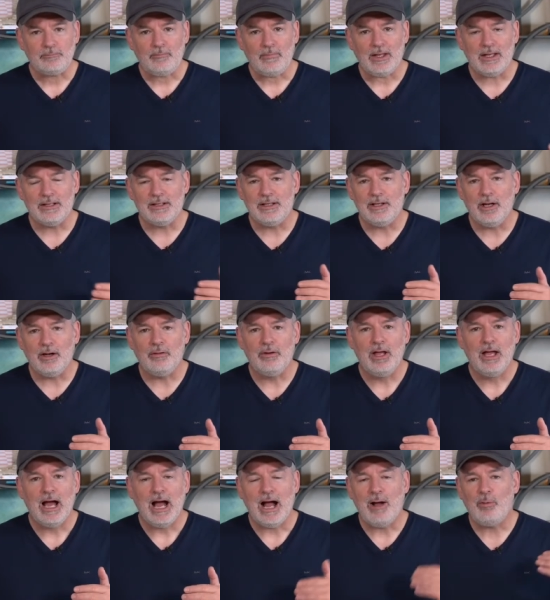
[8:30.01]
you know,
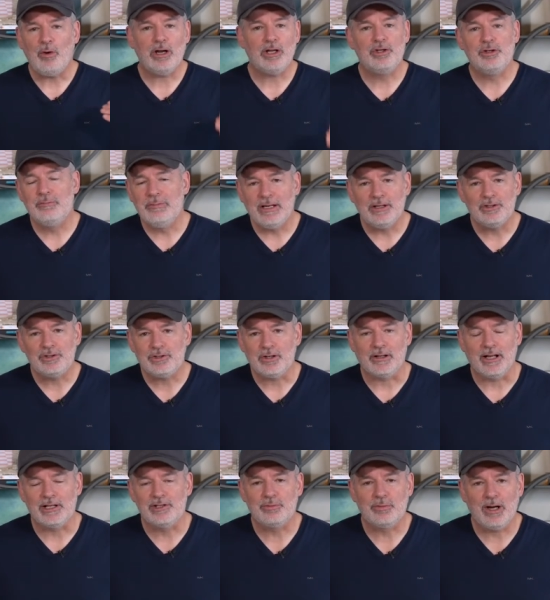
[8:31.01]
I want to do ministry.
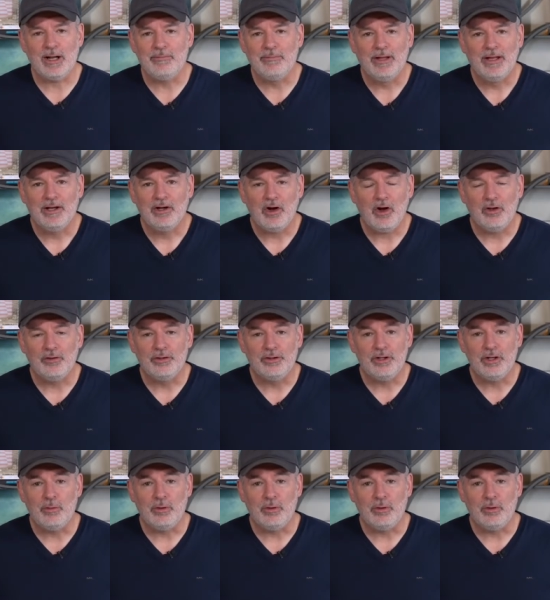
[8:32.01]
That's what I'm called to do.